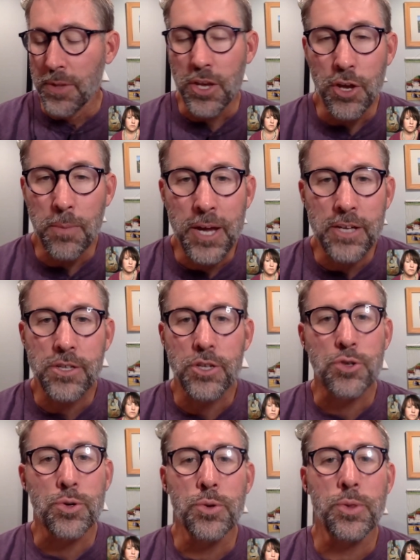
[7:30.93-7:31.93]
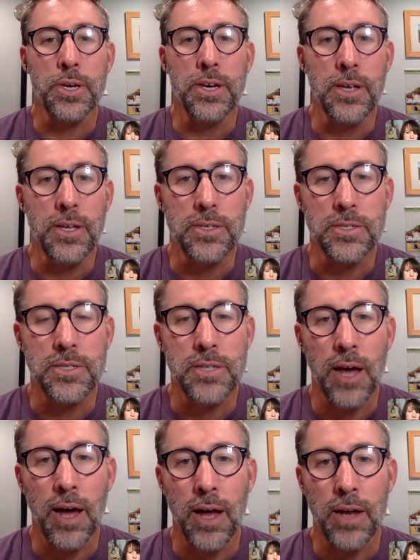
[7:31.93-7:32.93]
Because the truth is
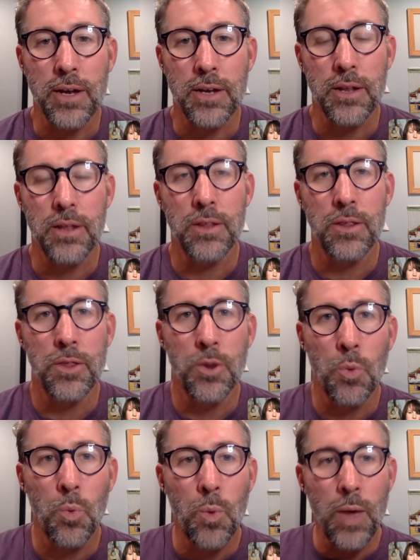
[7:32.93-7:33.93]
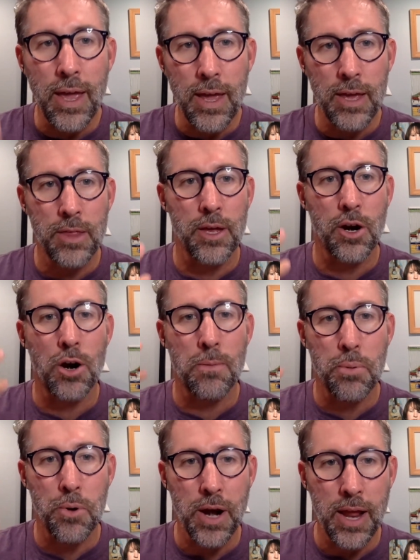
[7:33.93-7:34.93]
that the way that our
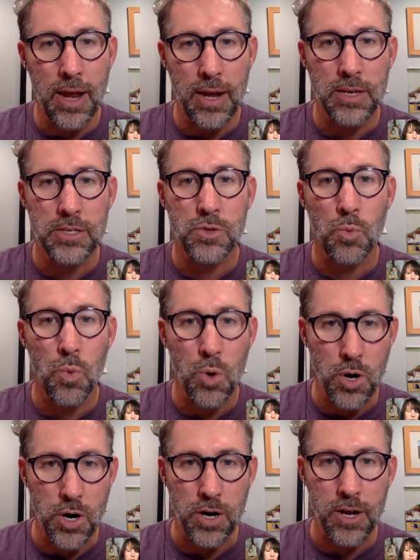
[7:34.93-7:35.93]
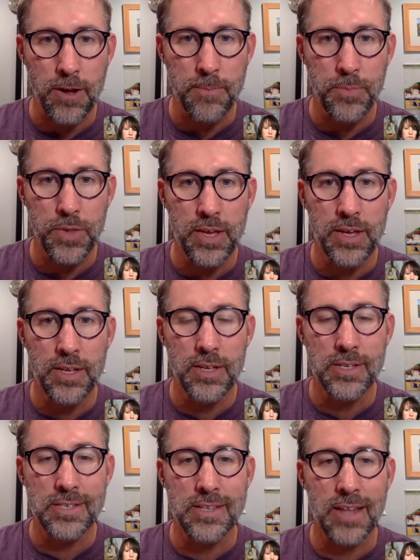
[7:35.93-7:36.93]
brains work
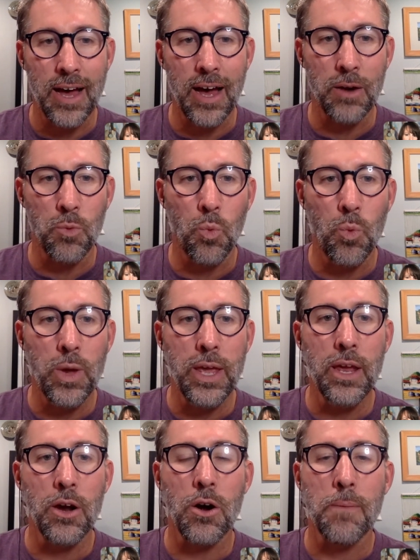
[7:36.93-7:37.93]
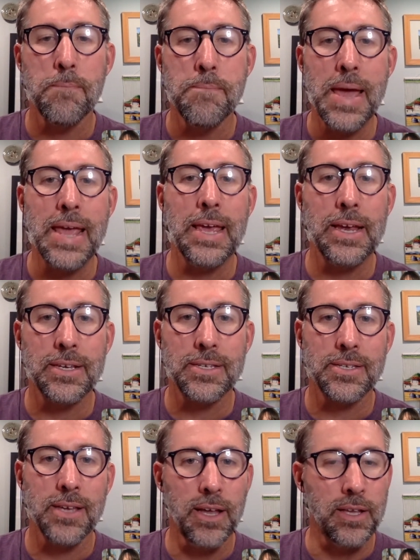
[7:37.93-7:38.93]
is that we are making
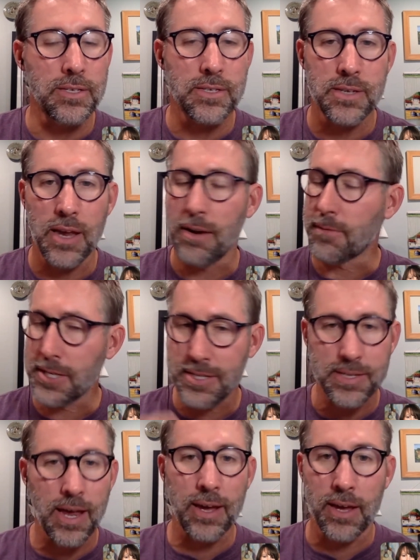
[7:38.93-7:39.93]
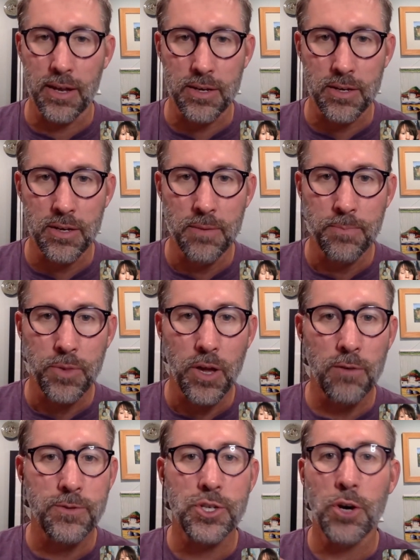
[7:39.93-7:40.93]
sense every second
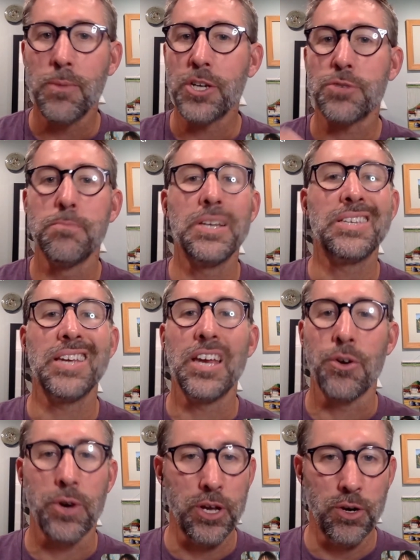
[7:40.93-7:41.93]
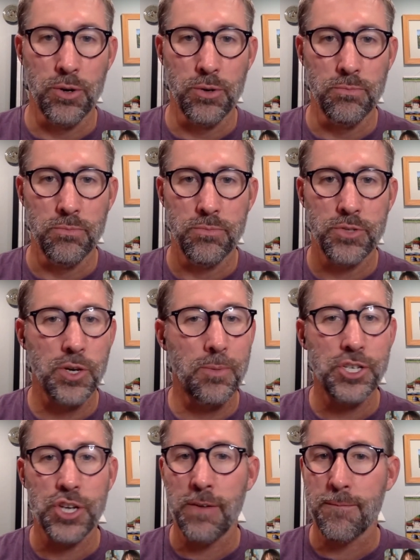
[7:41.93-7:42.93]
of so much material, so
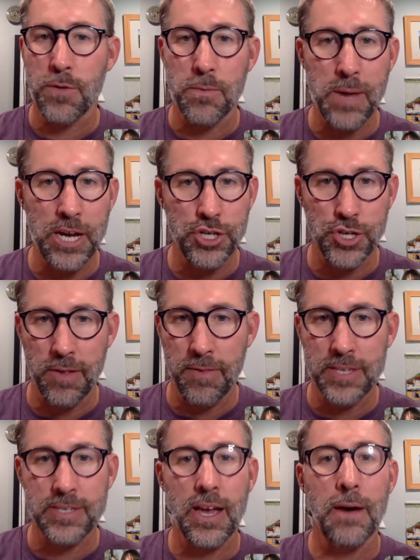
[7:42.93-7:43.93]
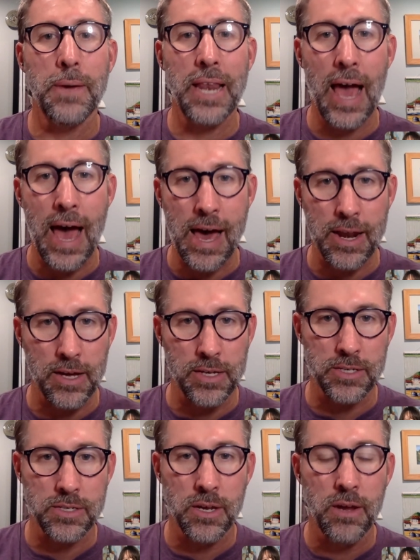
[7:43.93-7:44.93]
much information that's coming at
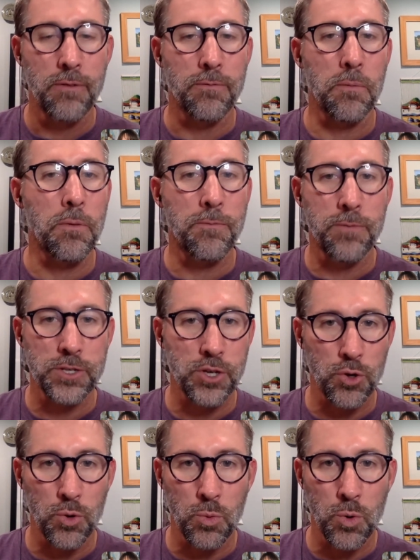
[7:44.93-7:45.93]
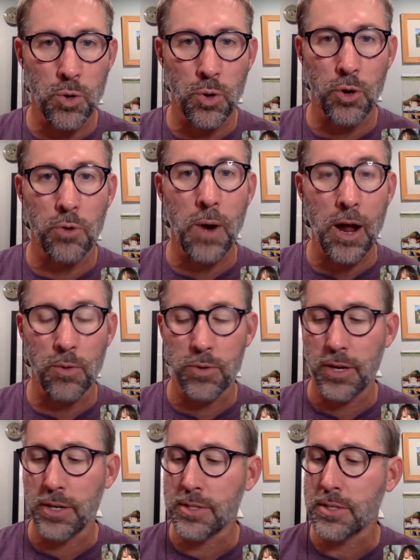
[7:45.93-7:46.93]
us from the physical world around
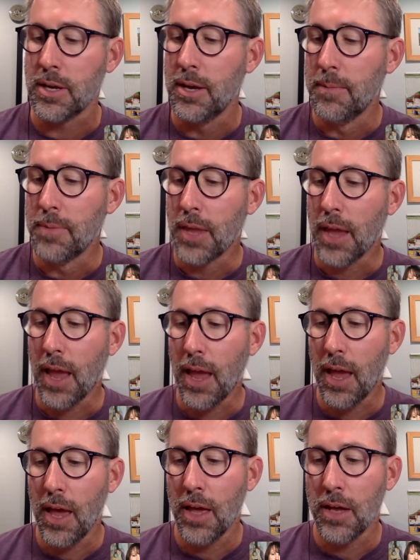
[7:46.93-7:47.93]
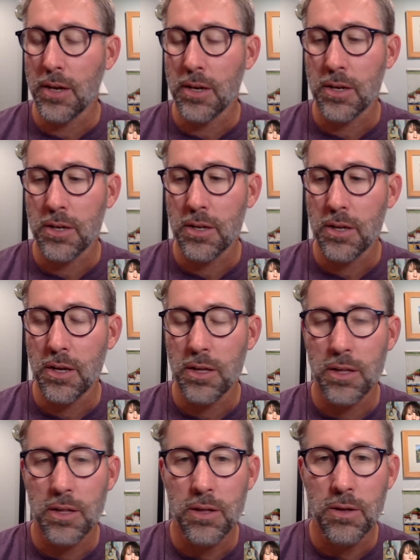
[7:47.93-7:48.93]
us. And
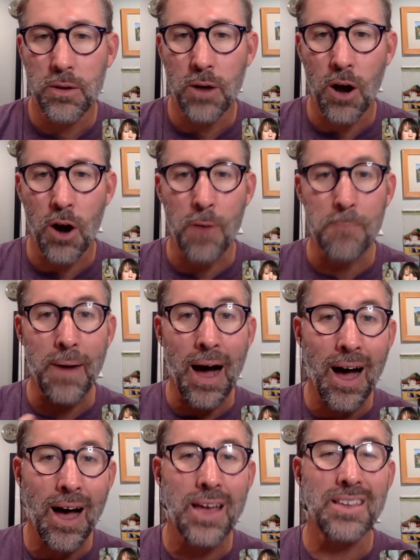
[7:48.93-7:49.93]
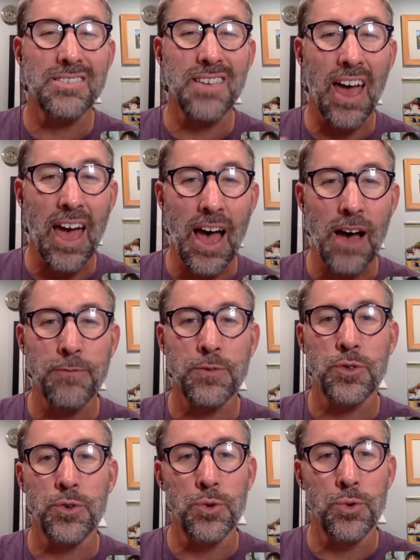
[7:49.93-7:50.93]
our minds have
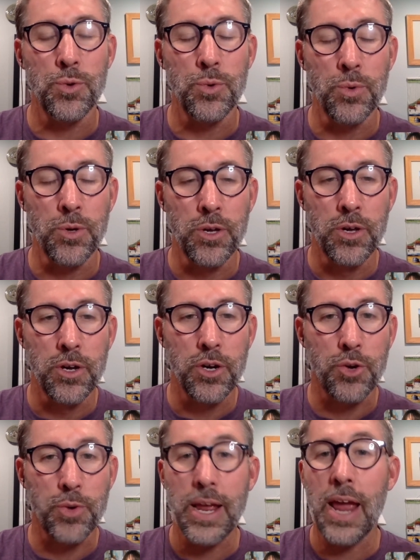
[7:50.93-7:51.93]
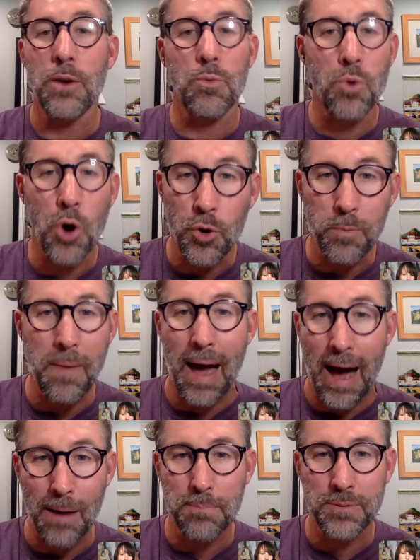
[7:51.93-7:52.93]
to create
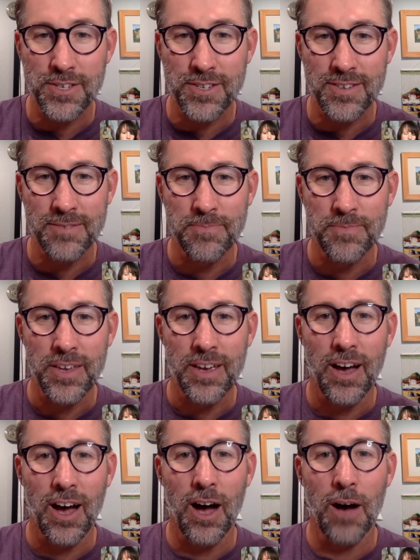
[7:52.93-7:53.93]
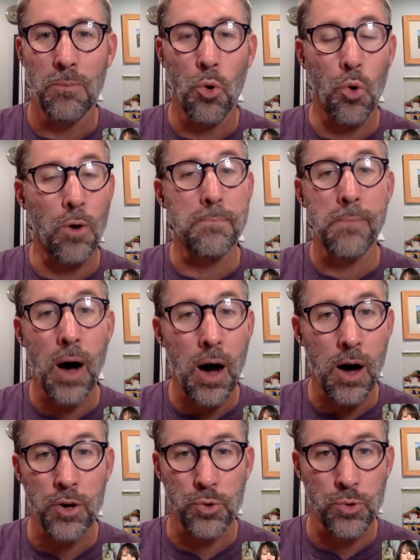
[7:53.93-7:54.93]
roadmaps or
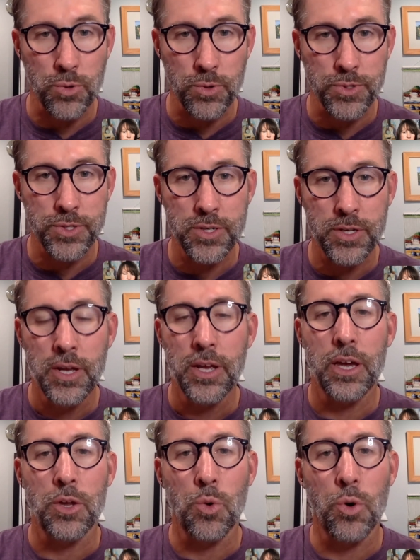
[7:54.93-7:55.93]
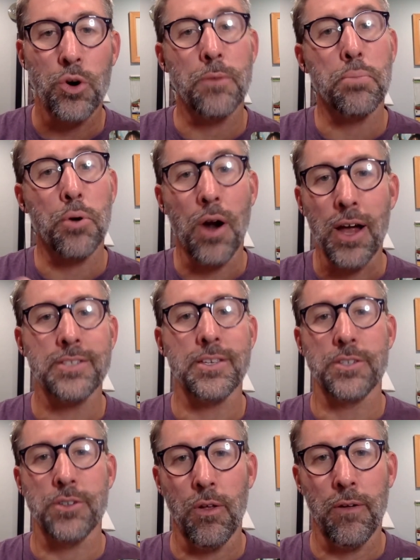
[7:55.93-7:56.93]
models in order to
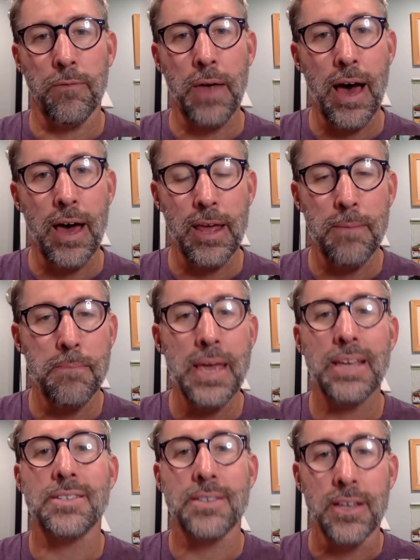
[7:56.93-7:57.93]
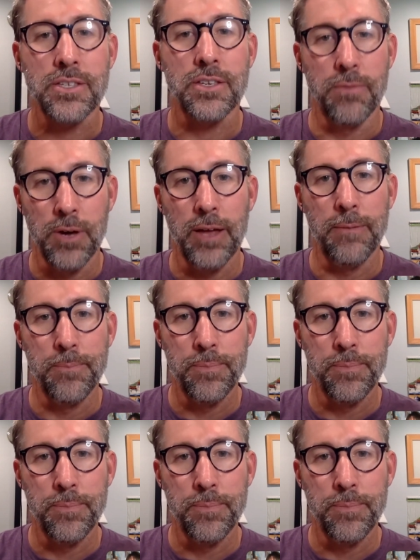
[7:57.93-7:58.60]
process all of that and make sense of it.